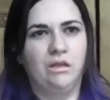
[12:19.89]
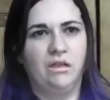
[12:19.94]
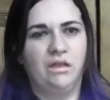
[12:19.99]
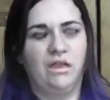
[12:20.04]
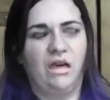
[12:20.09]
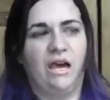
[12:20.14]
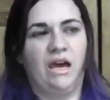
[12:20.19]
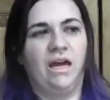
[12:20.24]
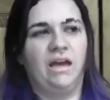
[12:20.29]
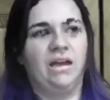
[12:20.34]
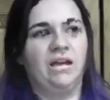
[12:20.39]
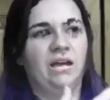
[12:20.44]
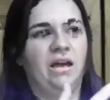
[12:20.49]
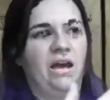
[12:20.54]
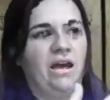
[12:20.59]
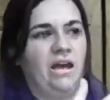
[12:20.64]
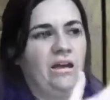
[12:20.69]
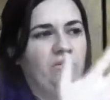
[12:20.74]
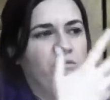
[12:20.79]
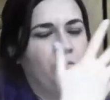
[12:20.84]
that
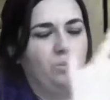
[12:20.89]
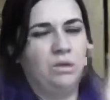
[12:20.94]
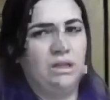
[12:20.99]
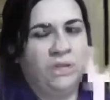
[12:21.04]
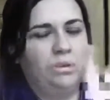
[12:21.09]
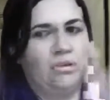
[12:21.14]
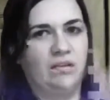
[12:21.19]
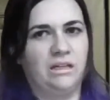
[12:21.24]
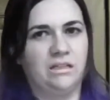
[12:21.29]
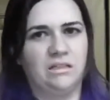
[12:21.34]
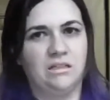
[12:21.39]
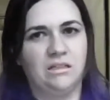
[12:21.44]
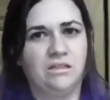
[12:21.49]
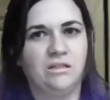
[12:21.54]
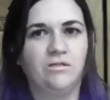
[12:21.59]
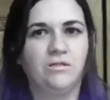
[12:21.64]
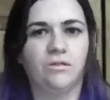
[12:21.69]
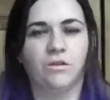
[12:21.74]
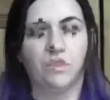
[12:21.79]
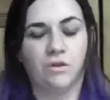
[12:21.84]
I have planned
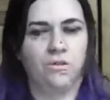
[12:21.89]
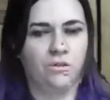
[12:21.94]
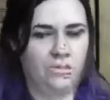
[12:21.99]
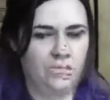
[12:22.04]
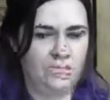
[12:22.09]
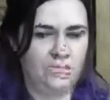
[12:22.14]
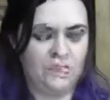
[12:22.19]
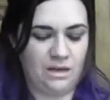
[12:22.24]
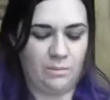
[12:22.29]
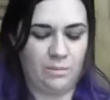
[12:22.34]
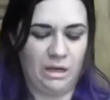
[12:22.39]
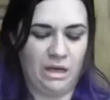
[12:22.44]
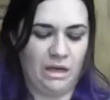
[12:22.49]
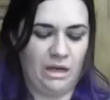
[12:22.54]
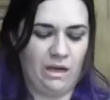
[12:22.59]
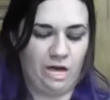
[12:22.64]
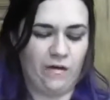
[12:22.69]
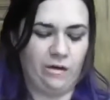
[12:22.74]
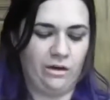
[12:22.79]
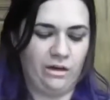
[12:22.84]
for this coming year,